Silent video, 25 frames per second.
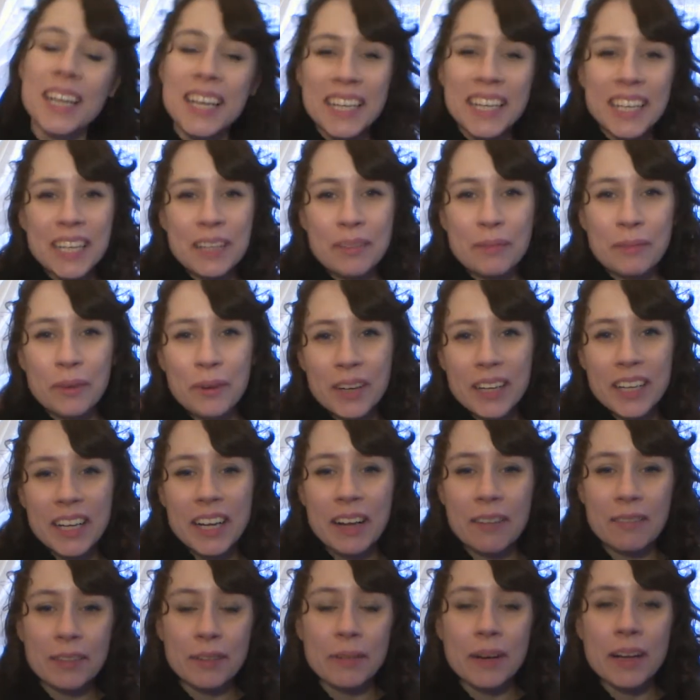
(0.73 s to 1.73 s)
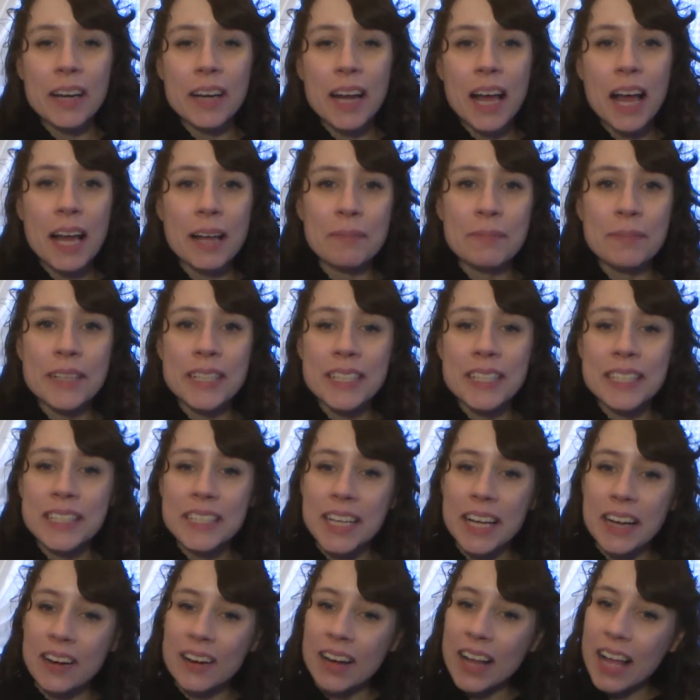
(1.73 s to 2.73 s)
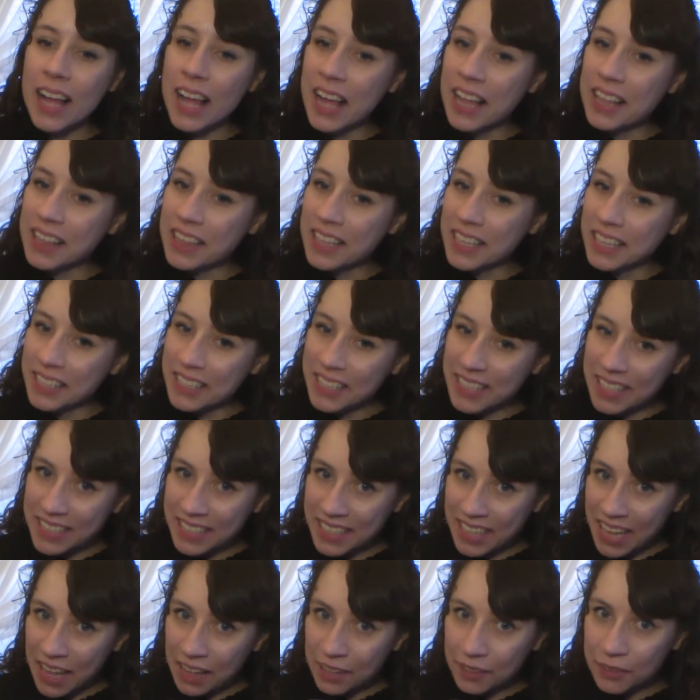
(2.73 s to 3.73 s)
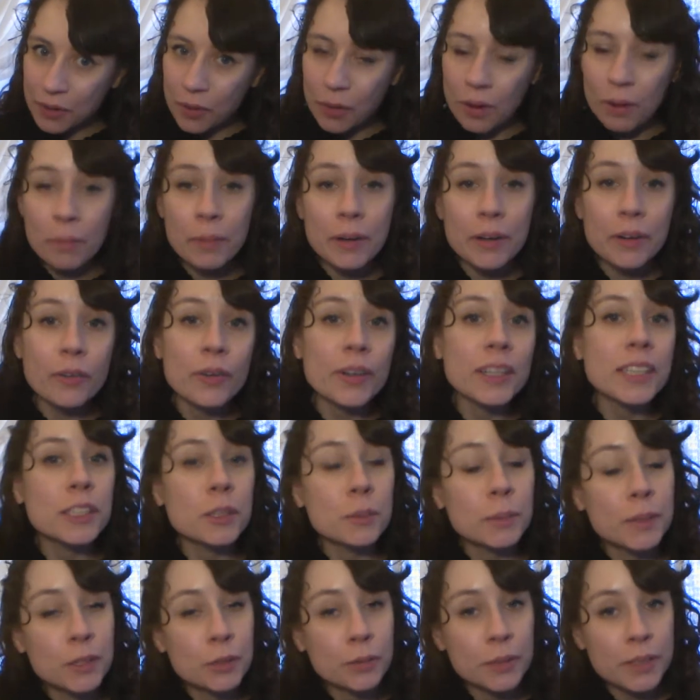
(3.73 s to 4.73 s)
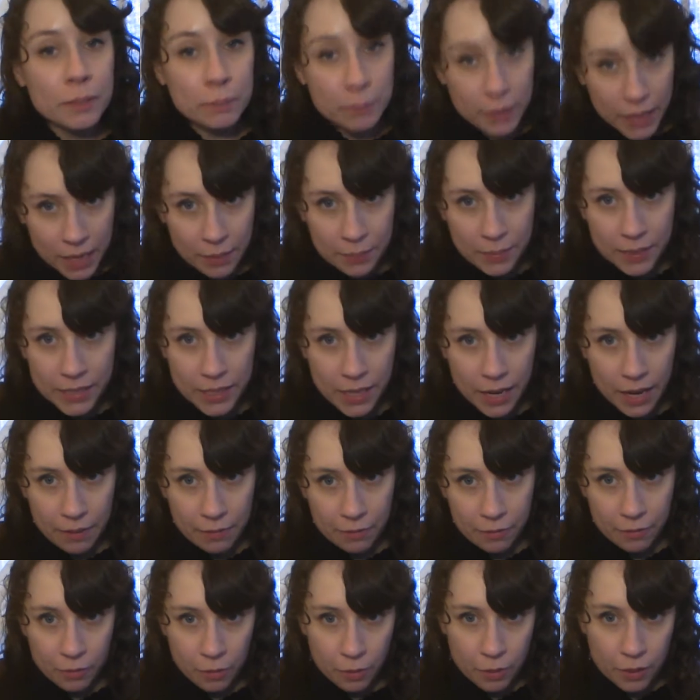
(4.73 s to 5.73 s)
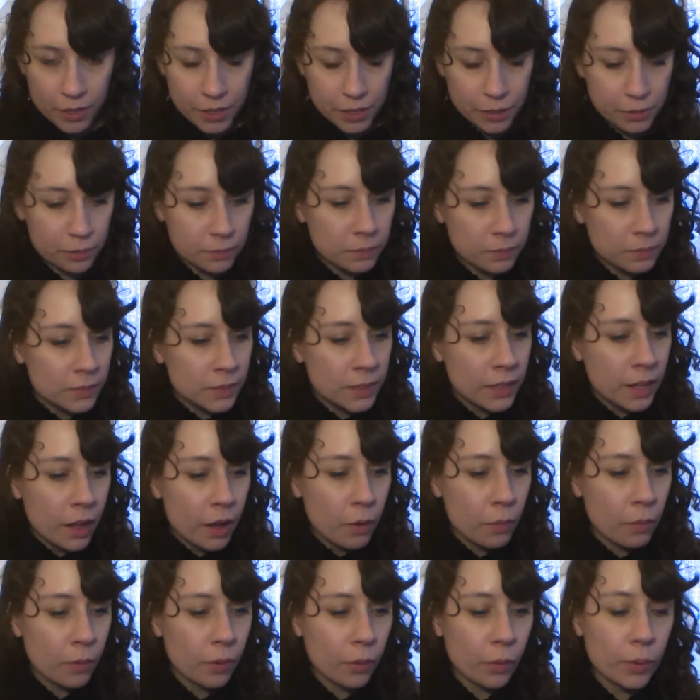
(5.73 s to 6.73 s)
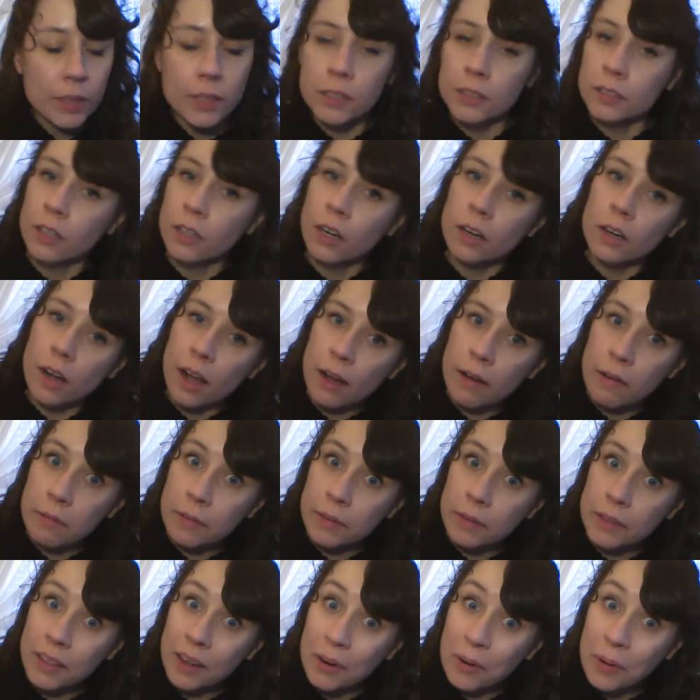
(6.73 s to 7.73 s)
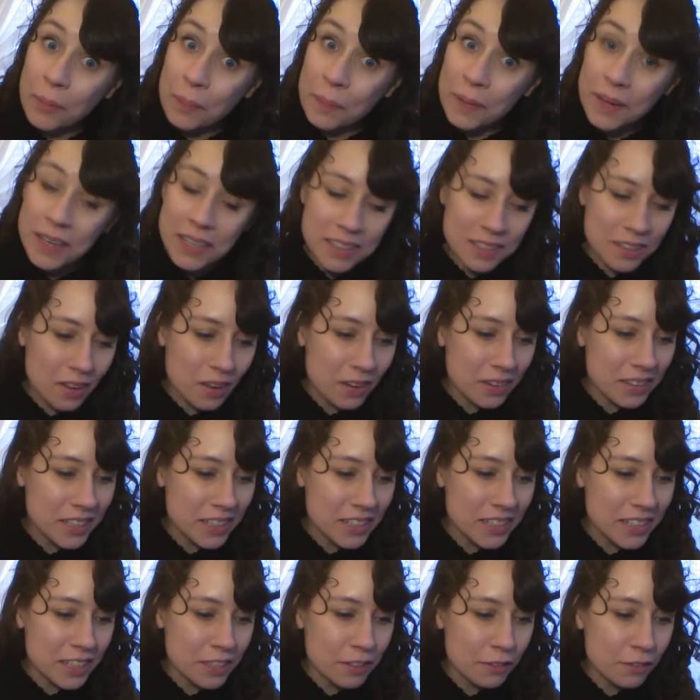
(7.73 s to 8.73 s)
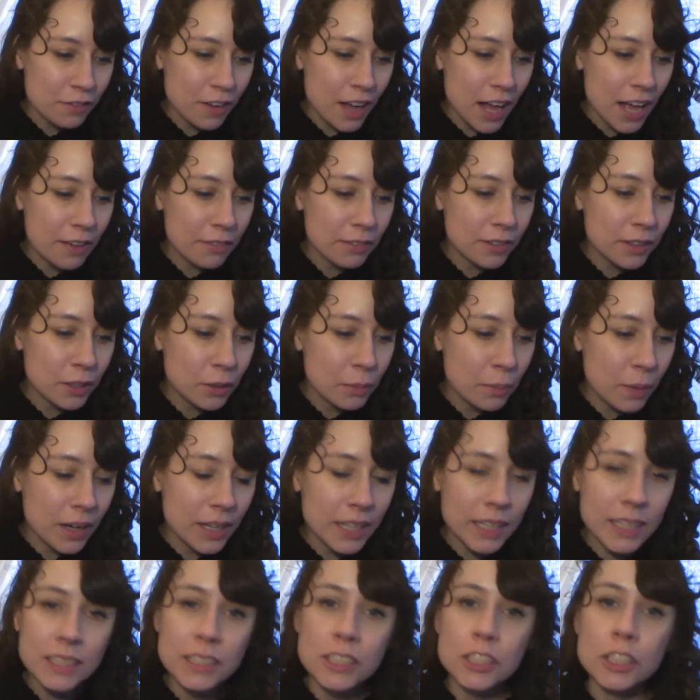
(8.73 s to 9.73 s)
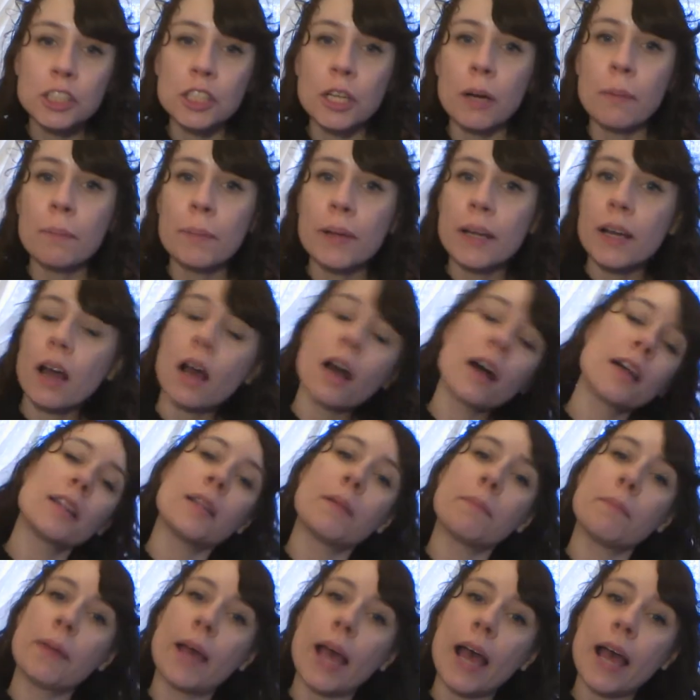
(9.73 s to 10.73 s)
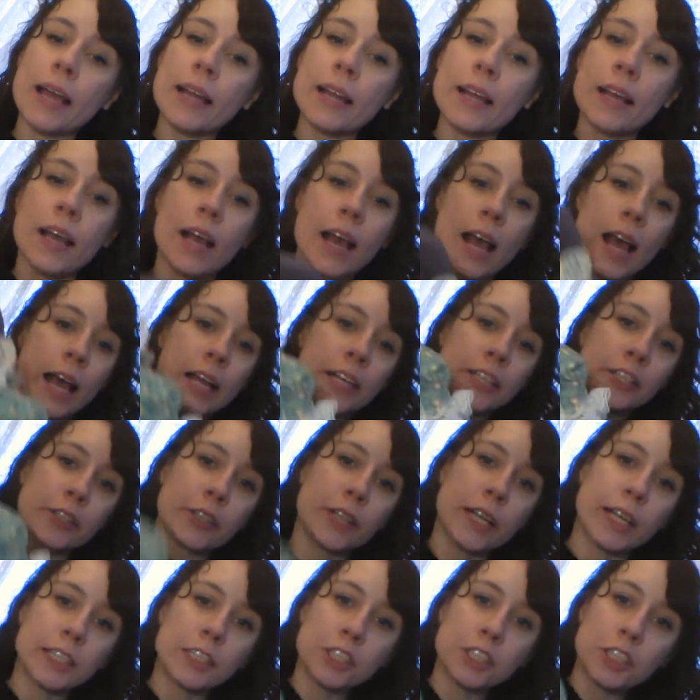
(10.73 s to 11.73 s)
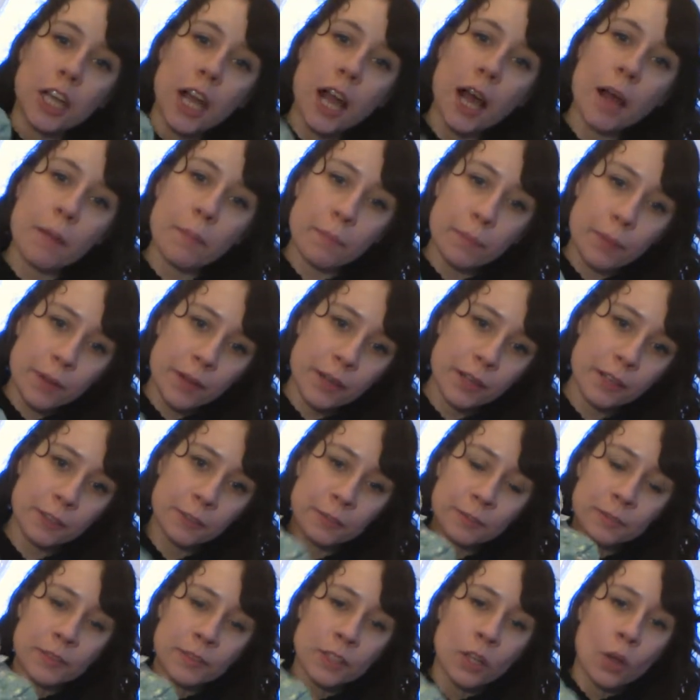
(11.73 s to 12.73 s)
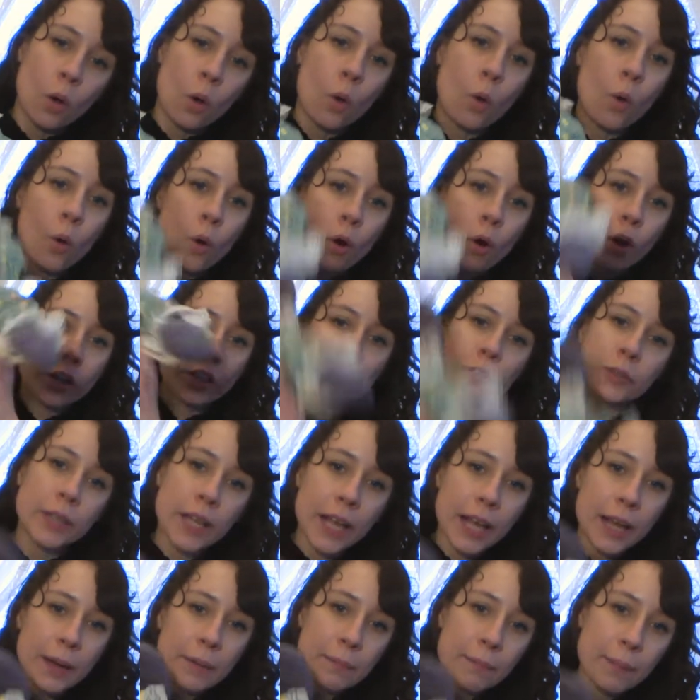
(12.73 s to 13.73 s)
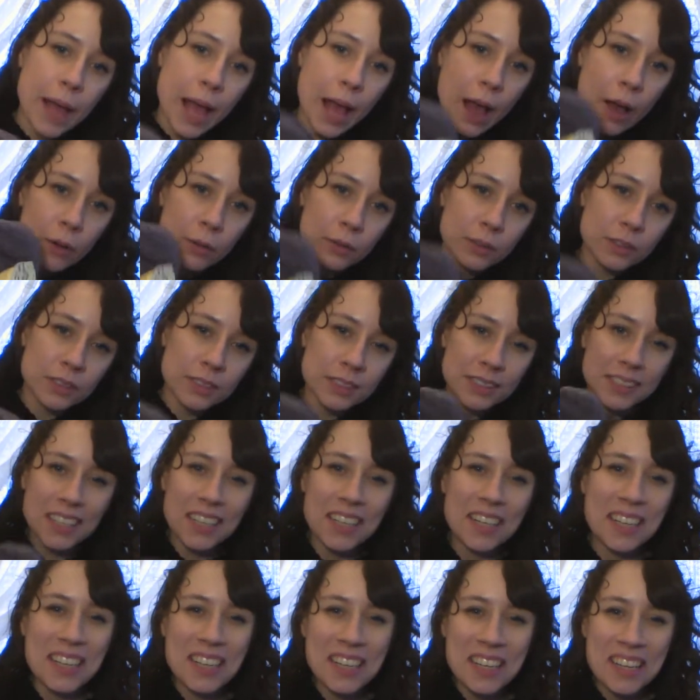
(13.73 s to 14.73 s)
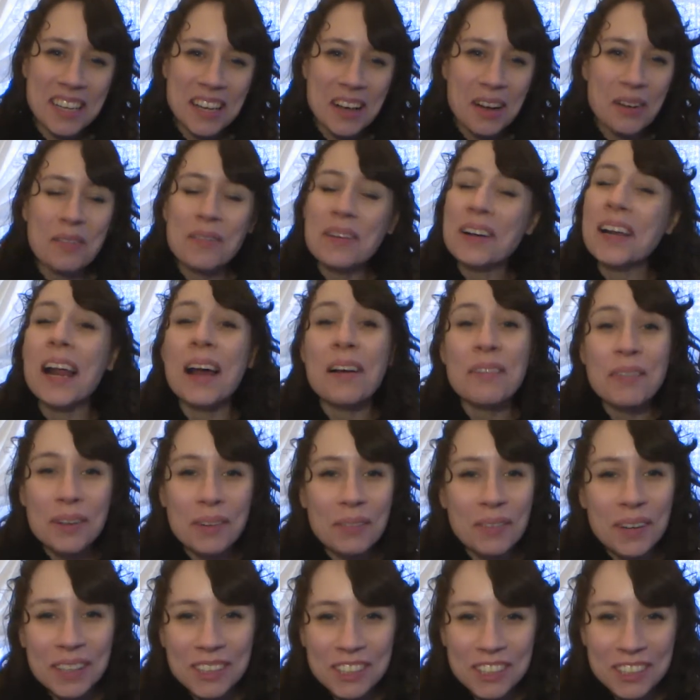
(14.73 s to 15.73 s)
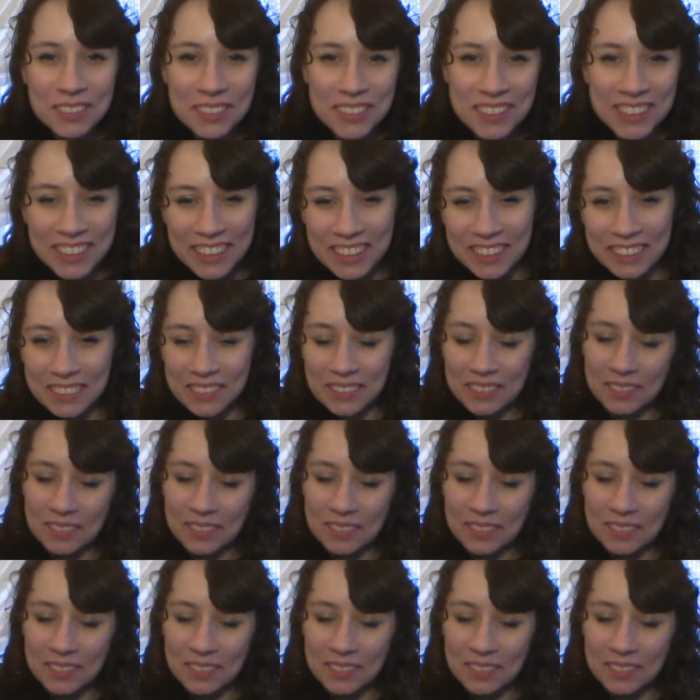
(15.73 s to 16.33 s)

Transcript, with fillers: Good morning, everyone. I'm Miss Sarah, and this is Eleanor. We're going to be doing baby time for you. We're going to start out with our opening song. This is Five Little Monkeys Jumping on the Bed, and you can jump or you can bounce, whatever works for you.